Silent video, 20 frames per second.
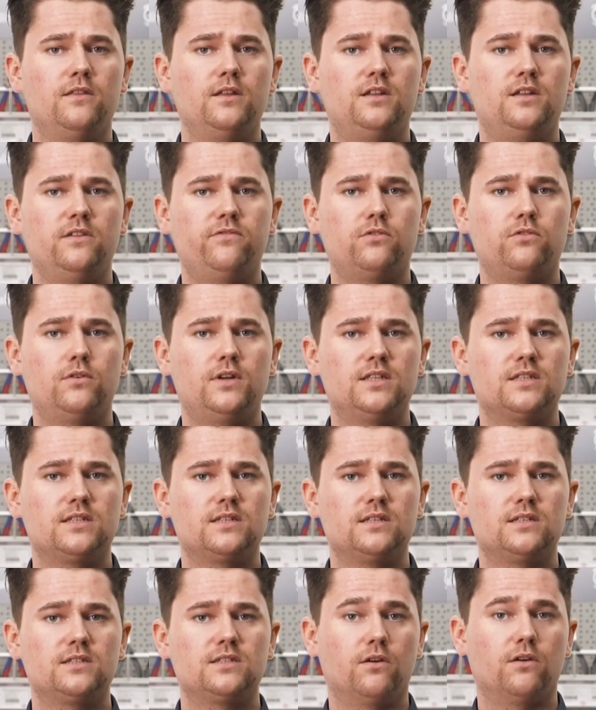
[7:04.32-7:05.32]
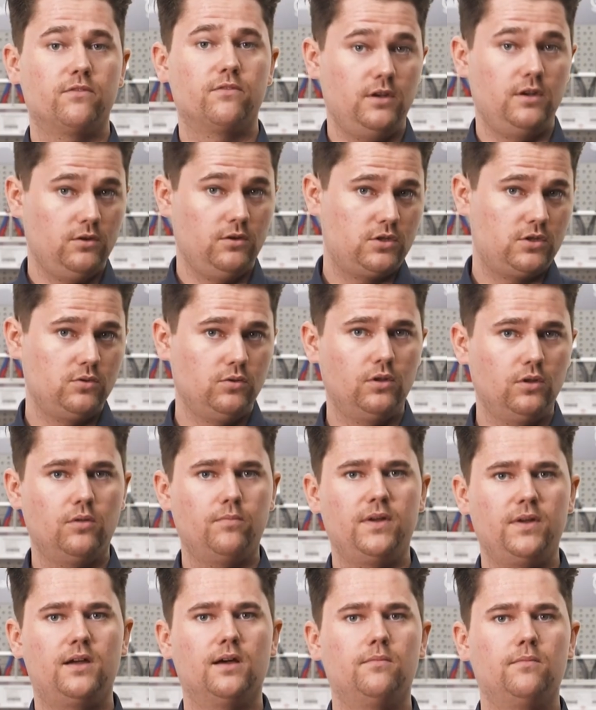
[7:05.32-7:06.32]
the differences of the new tool
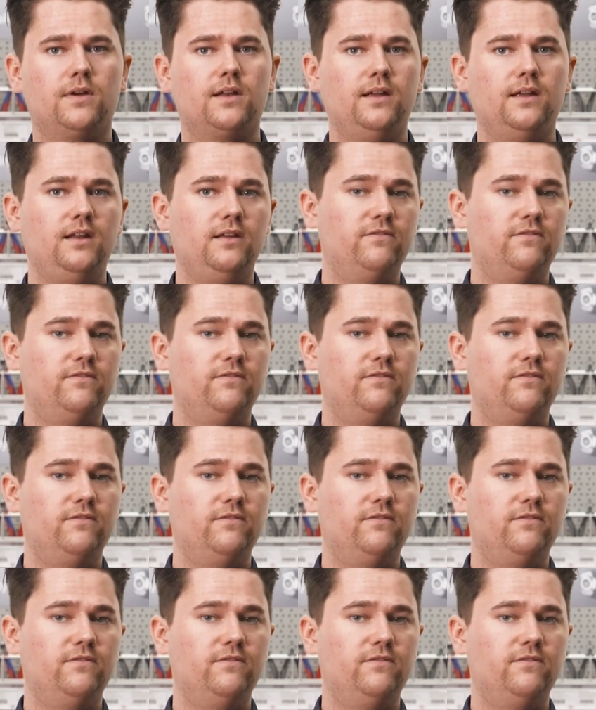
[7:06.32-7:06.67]
become clearly